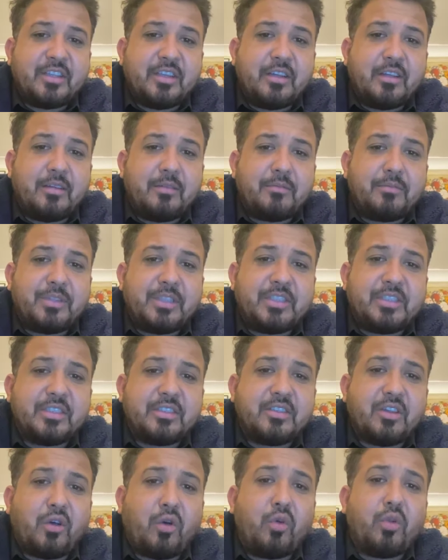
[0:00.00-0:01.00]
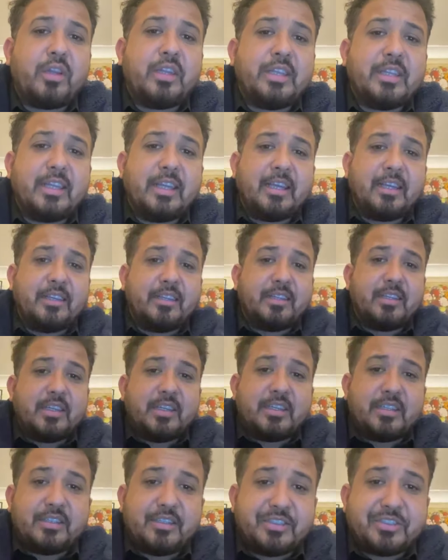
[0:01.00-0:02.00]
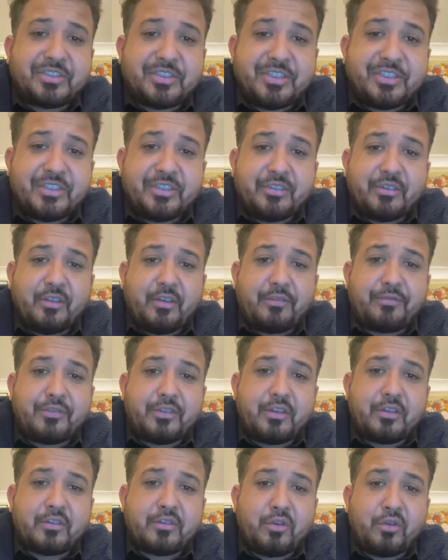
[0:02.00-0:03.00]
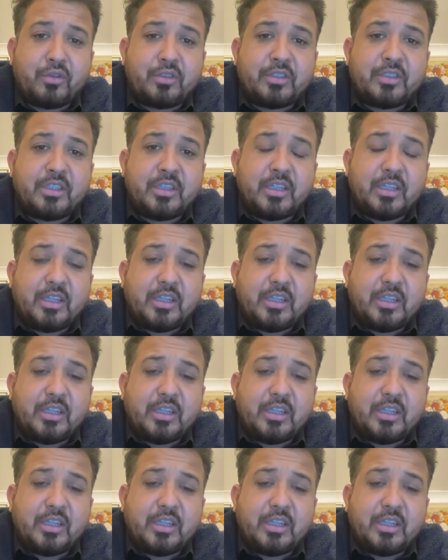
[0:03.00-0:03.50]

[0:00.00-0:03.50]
This is the only discretion of the court